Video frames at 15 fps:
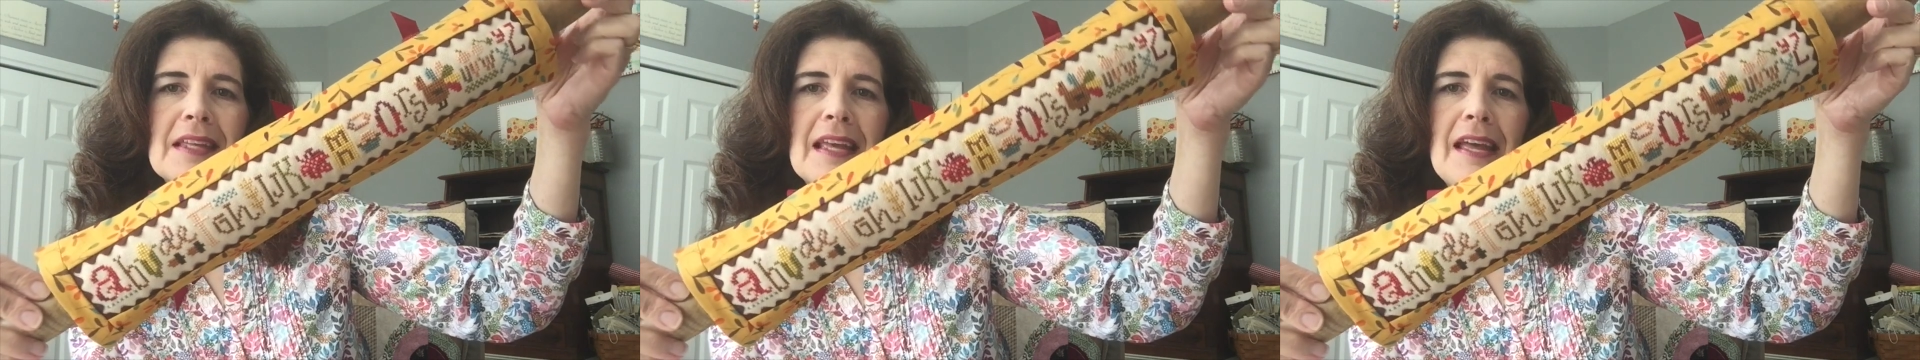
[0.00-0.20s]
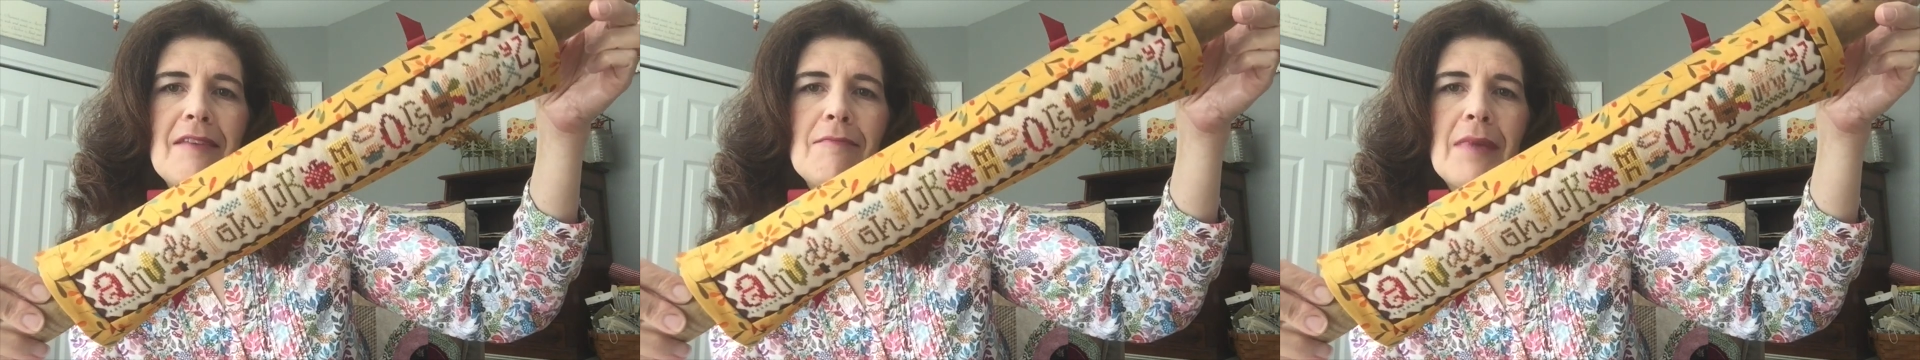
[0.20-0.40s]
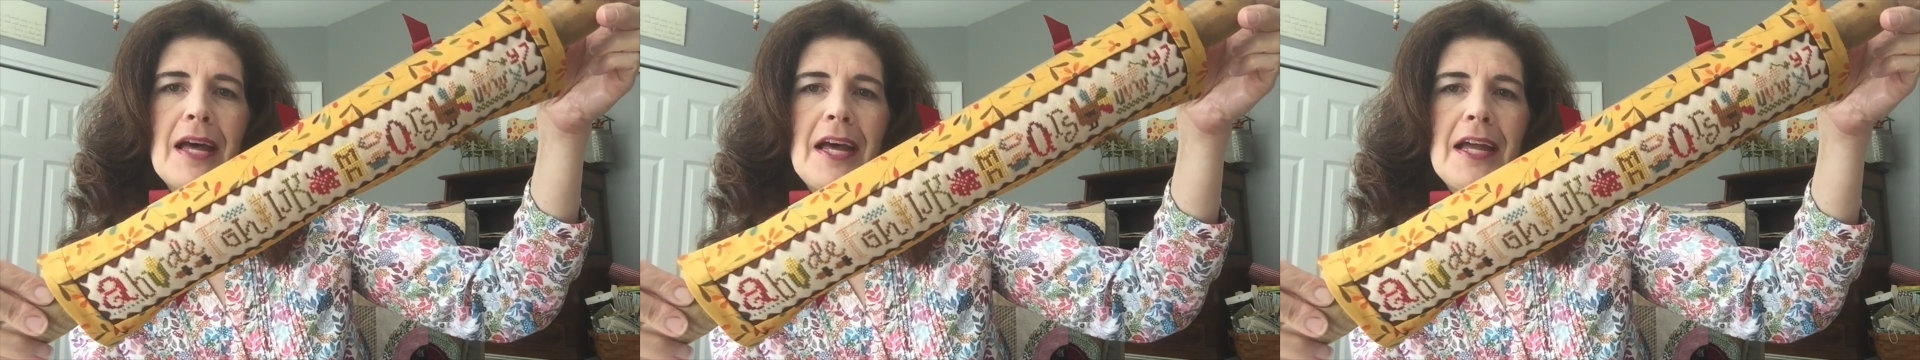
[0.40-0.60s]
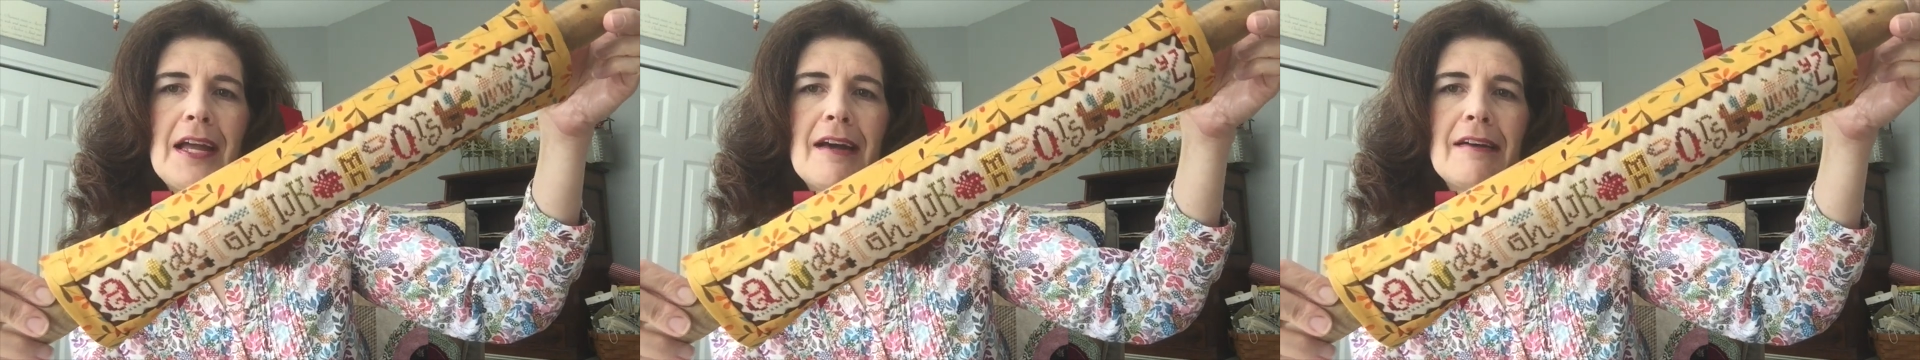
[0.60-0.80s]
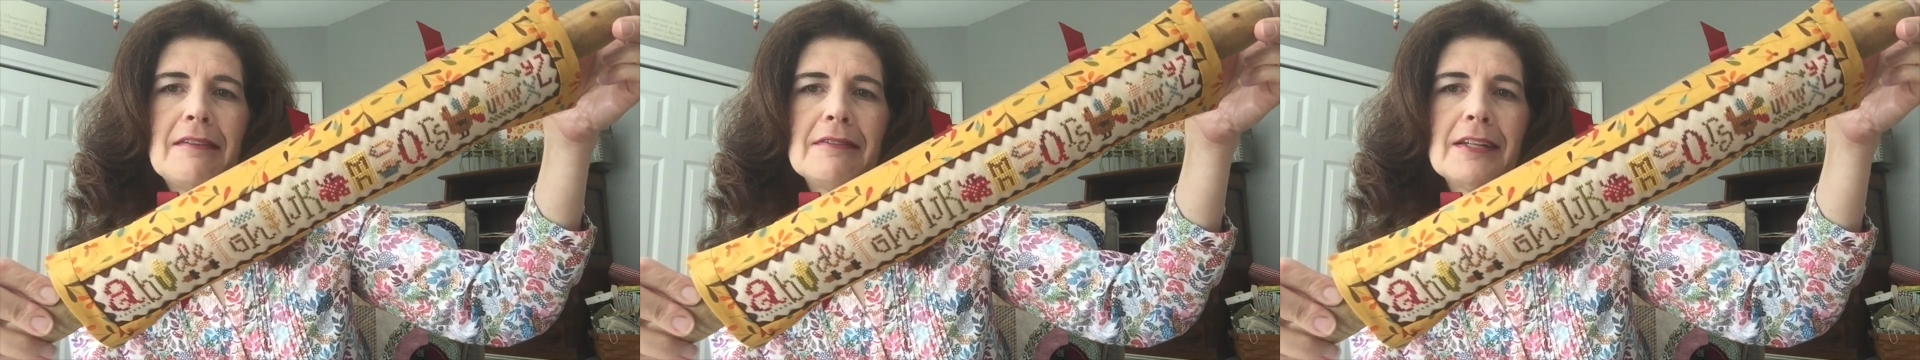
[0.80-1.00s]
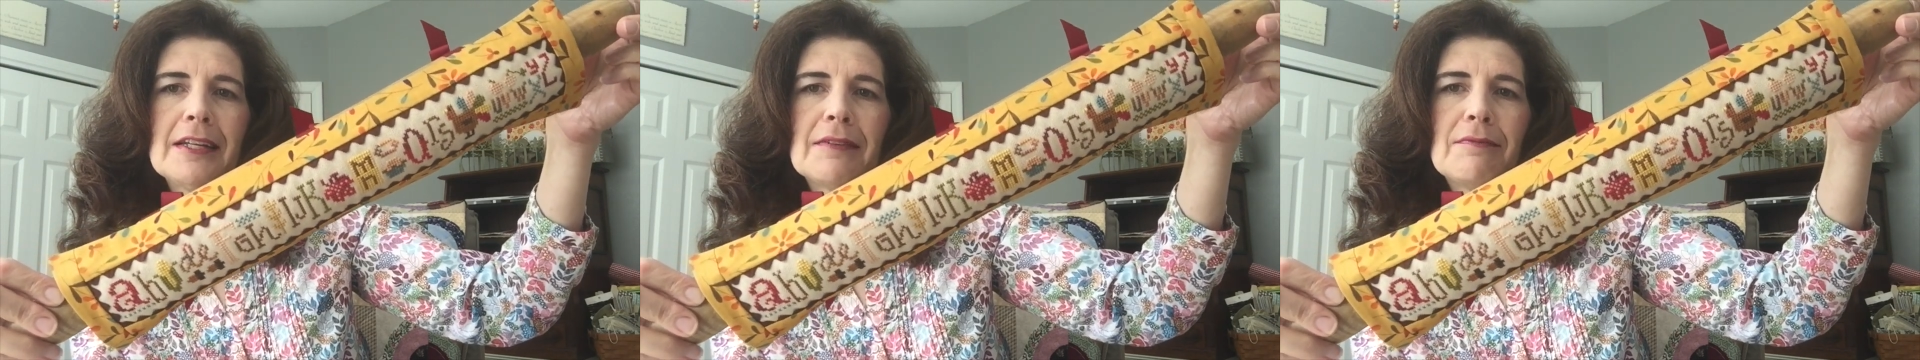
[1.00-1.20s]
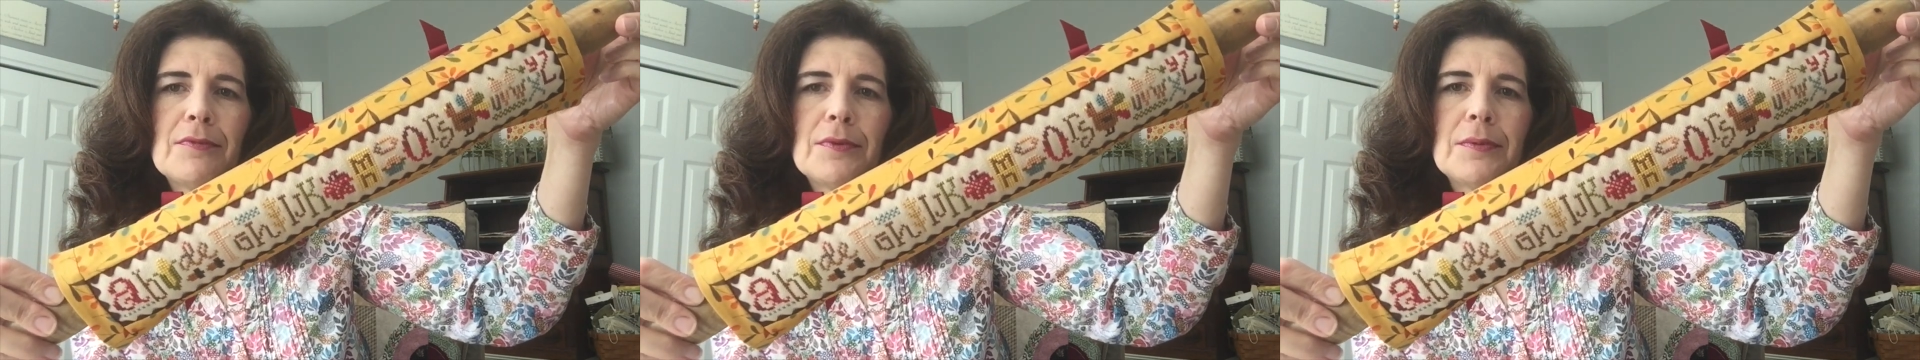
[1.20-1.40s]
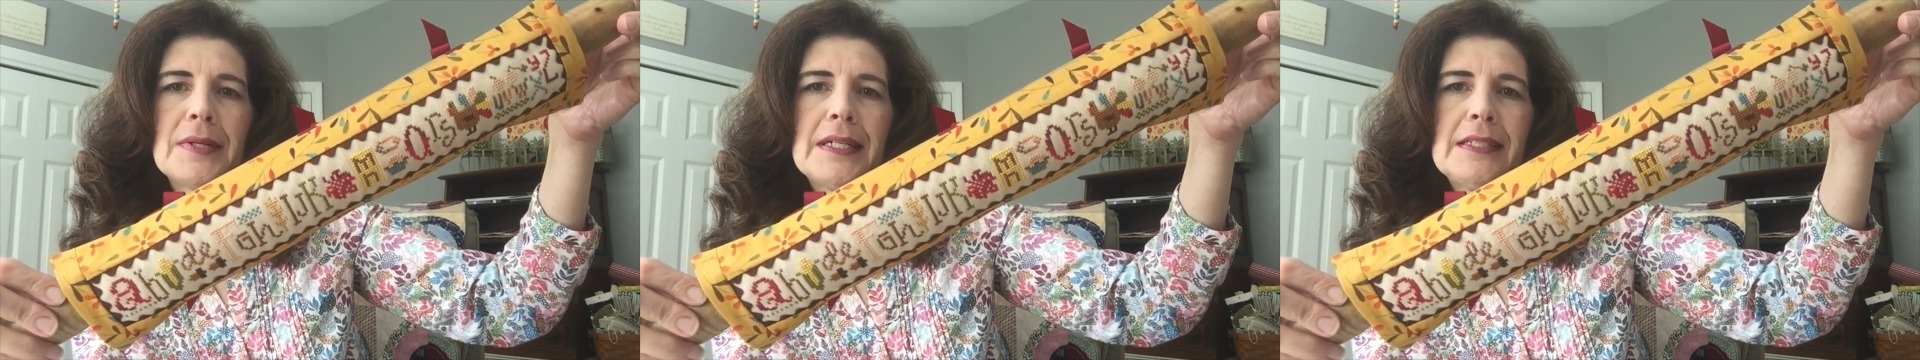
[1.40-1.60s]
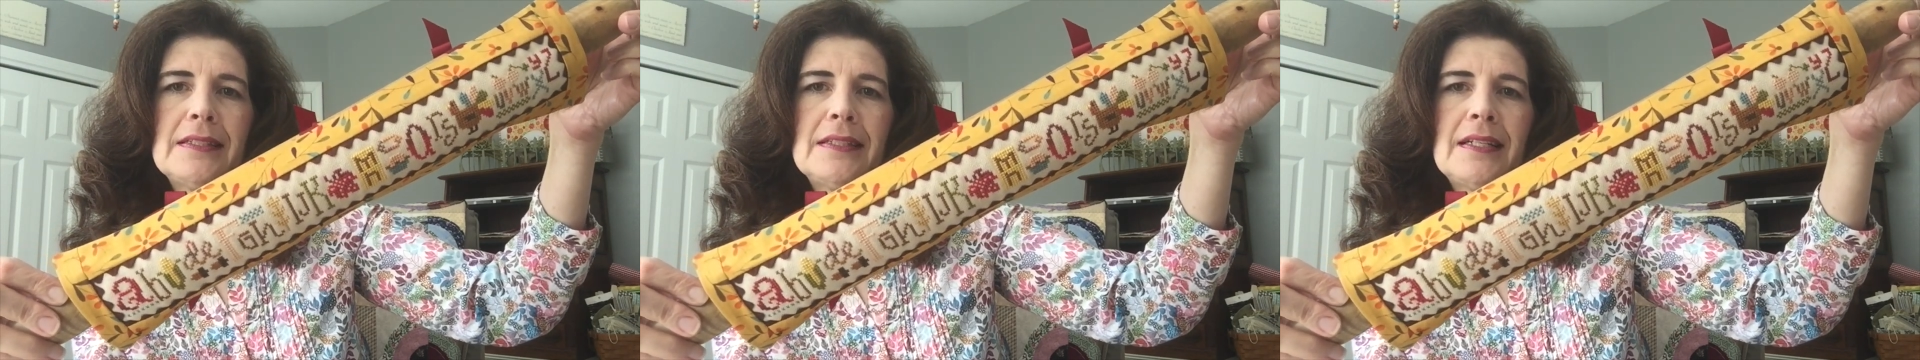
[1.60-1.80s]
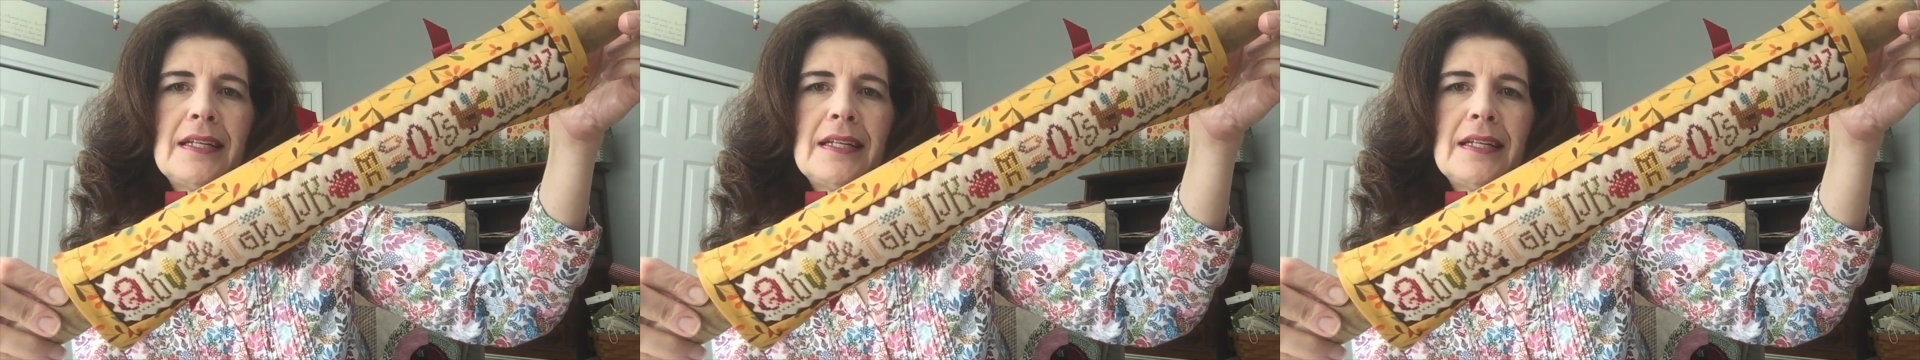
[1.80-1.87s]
I have my eye out looking for one.